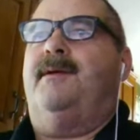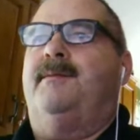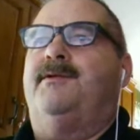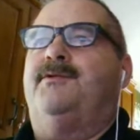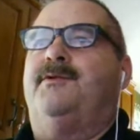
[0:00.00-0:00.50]

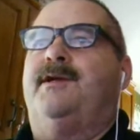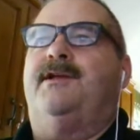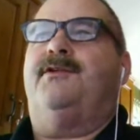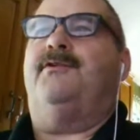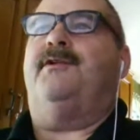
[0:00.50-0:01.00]
maybe
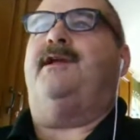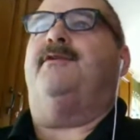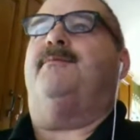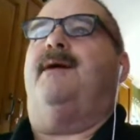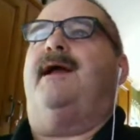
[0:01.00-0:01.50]
tweaking your knee
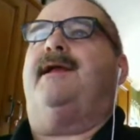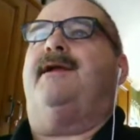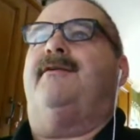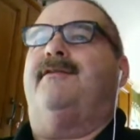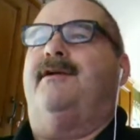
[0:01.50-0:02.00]
or back
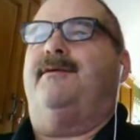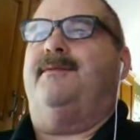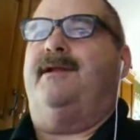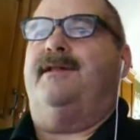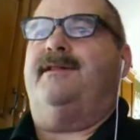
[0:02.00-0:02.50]
here or there,
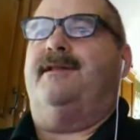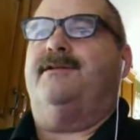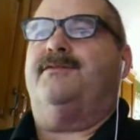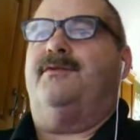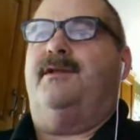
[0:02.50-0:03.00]
but nothing
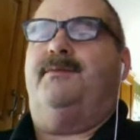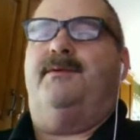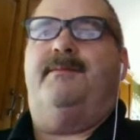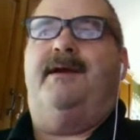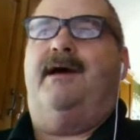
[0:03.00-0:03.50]
that's really
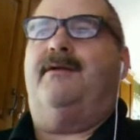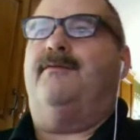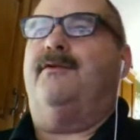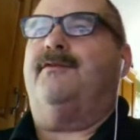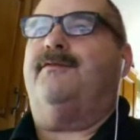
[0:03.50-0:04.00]
put me out
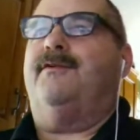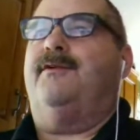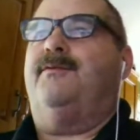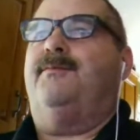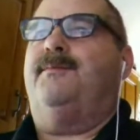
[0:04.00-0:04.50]
of work for
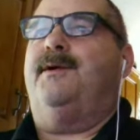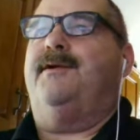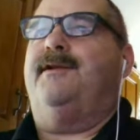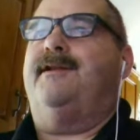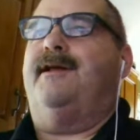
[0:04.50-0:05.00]
no
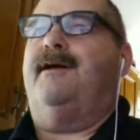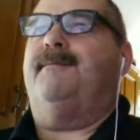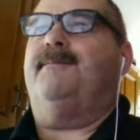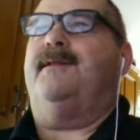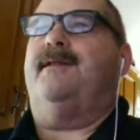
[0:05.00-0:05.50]
period of
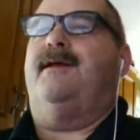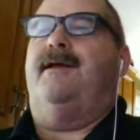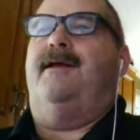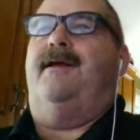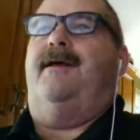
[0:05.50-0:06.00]
time.
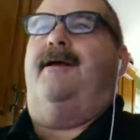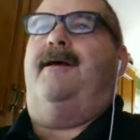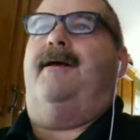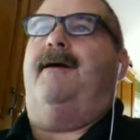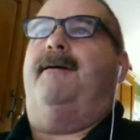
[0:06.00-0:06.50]

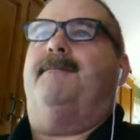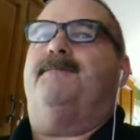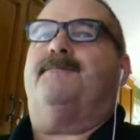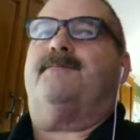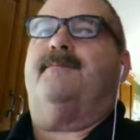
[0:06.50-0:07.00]
Um,
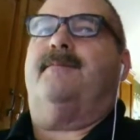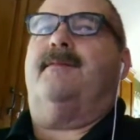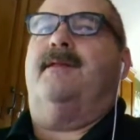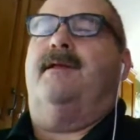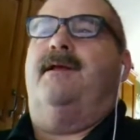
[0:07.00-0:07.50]

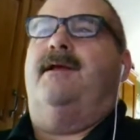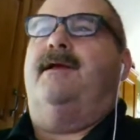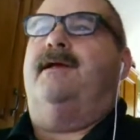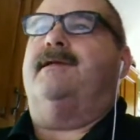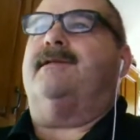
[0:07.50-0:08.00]

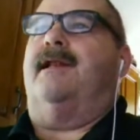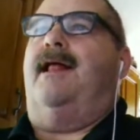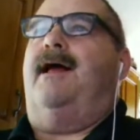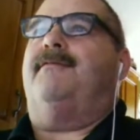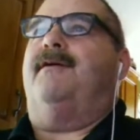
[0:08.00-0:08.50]
it's a
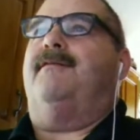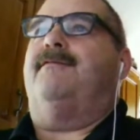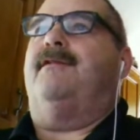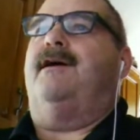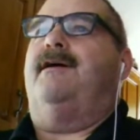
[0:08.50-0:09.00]
life
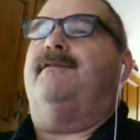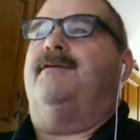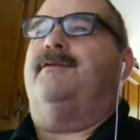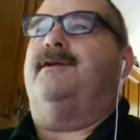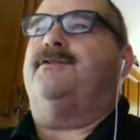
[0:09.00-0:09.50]
I've loved and
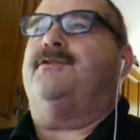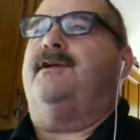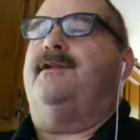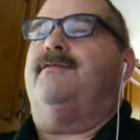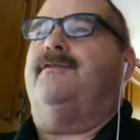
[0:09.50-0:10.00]
I wouldn't
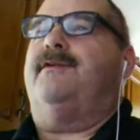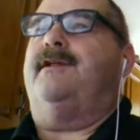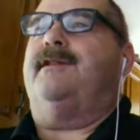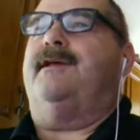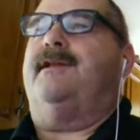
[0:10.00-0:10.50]
trade it for
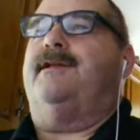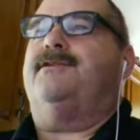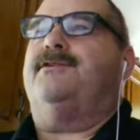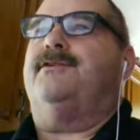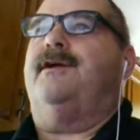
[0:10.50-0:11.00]
anything. It
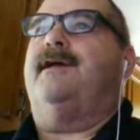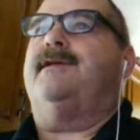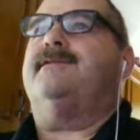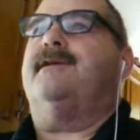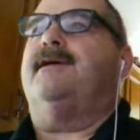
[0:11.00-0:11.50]
sure
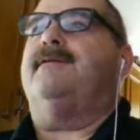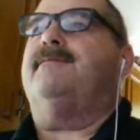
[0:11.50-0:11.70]
has